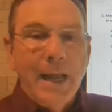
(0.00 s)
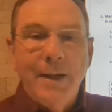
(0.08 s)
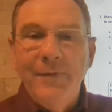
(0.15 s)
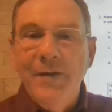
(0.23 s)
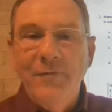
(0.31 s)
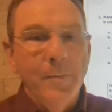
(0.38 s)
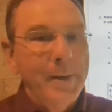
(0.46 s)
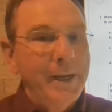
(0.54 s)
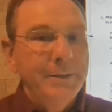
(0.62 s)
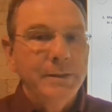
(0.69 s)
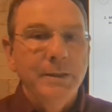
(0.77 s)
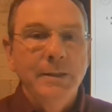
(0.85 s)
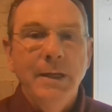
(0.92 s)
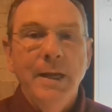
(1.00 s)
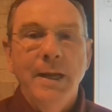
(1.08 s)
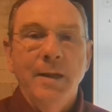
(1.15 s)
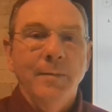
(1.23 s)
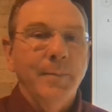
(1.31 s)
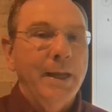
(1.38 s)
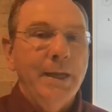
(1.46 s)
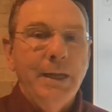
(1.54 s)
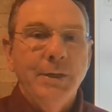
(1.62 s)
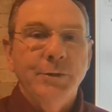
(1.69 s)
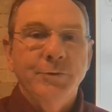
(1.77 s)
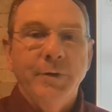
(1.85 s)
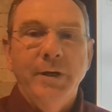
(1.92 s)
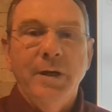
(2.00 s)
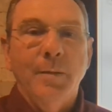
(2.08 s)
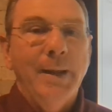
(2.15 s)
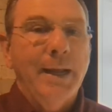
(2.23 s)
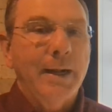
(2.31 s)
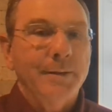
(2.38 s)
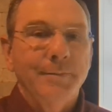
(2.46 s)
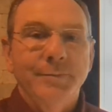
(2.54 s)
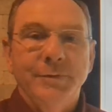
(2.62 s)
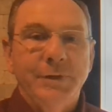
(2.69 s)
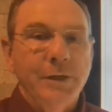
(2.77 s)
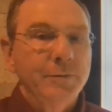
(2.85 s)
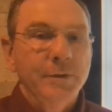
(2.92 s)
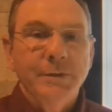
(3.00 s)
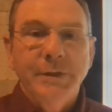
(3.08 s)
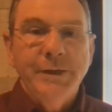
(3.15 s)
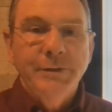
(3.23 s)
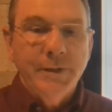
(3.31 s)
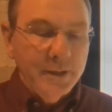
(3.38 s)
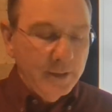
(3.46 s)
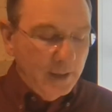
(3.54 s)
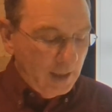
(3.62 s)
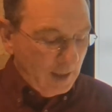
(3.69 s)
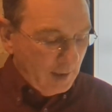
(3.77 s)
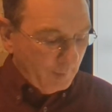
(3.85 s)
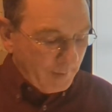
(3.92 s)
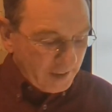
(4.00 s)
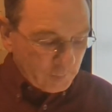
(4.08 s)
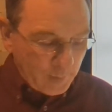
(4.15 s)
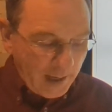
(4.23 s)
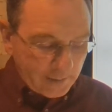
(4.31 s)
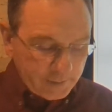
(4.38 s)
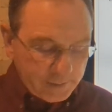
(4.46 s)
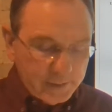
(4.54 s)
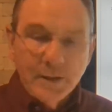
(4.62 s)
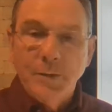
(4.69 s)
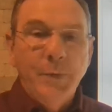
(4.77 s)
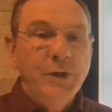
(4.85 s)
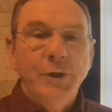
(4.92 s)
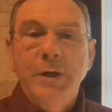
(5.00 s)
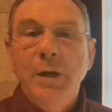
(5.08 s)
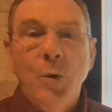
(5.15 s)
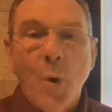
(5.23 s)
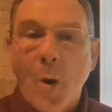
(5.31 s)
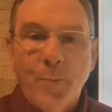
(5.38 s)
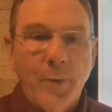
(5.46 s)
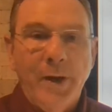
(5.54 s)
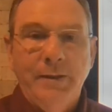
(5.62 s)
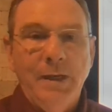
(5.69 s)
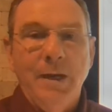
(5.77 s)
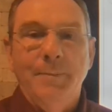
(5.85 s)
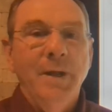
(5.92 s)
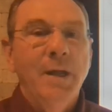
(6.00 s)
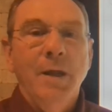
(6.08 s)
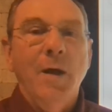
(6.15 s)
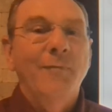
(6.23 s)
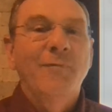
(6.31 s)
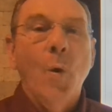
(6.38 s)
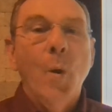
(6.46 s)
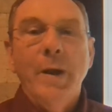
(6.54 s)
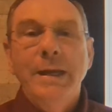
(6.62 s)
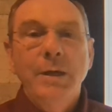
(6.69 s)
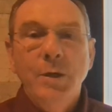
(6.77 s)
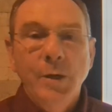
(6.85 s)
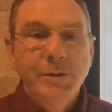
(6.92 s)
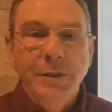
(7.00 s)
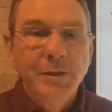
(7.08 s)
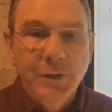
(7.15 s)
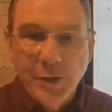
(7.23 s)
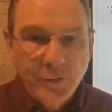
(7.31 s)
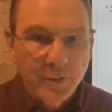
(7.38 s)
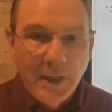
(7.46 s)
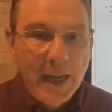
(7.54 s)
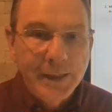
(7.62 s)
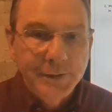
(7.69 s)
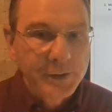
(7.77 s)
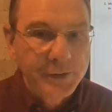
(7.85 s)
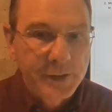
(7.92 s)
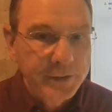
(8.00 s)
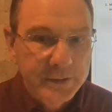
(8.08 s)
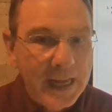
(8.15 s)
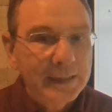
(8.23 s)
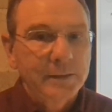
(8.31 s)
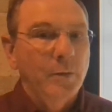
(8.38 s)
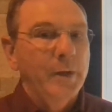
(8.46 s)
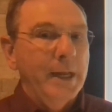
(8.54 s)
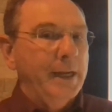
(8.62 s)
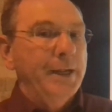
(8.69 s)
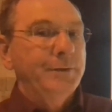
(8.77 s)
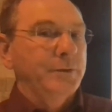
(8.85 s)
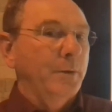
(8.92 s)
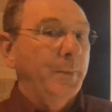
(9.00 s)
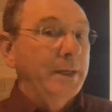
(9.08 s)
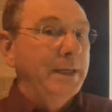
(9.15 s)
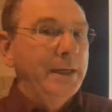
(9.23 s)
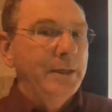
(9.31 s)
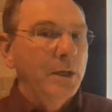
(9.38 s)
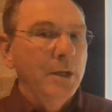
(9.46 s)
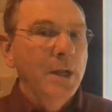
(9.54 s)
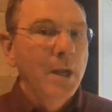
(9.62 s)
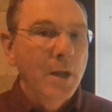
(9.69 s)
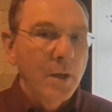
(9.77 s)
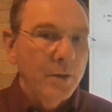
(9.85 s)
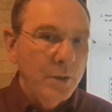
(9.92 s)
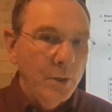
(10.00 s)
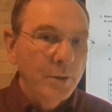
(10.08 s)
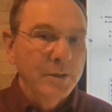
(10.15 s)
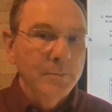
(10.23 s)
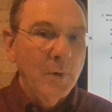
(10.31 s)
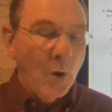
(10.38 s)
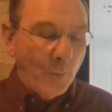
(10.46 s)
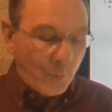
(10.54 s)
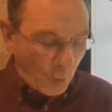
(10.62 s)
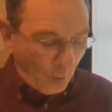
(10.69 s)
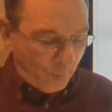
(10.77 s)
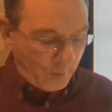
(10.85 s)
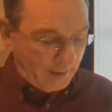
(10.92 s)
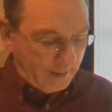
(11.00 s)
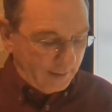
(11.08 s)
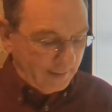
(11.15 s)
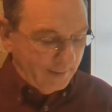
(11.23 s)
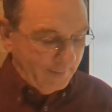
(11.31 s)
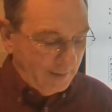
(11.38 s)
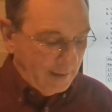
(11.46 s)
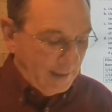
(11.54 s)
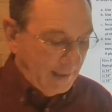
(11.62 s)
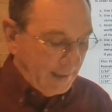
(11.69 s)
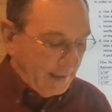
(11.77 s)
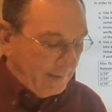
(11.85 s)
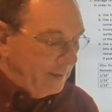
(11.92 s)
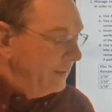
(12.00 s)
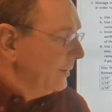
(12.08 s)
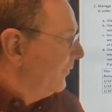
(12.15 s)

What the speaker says: of information by industry about centralization best practices. We should incorporate them. Avoiding using centralizers is not the right answer. We need to use them appropriately. And then the